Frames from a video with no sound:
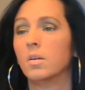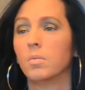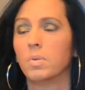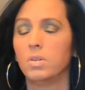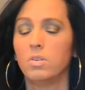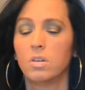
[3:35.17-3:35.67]

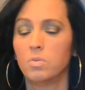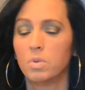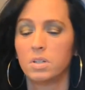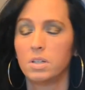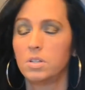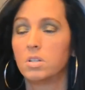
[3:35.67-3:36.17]
But you can
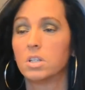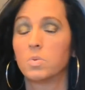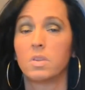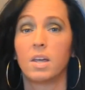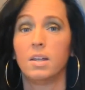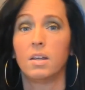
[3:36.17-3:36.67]
really do this
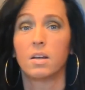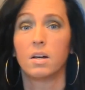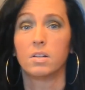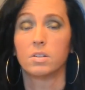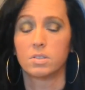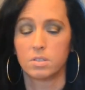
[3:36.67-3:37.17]
with any
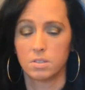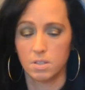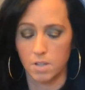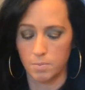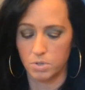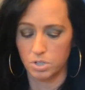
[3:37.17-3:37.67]
colors.
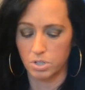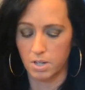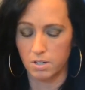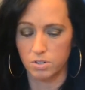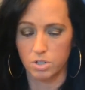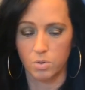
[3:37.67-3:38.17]
I'm just
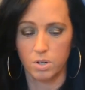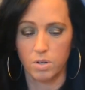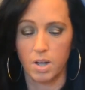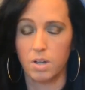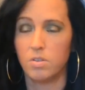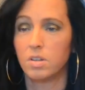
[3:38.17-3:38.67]
kind of showing you
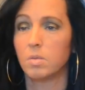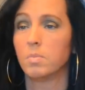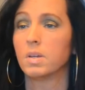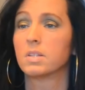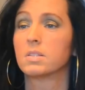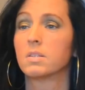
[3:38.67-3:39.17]
how you can
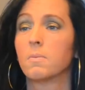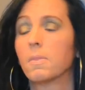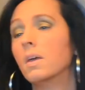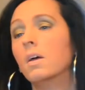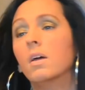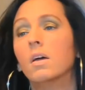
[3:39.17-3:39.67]

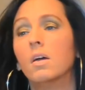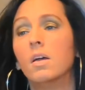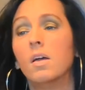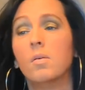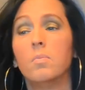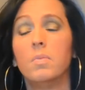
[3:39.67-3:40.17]

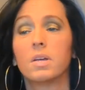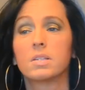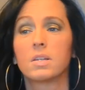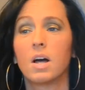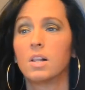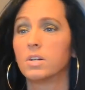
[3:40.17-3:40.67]
mix
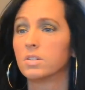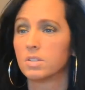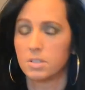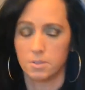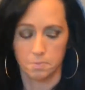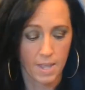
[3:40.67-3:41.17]
colors.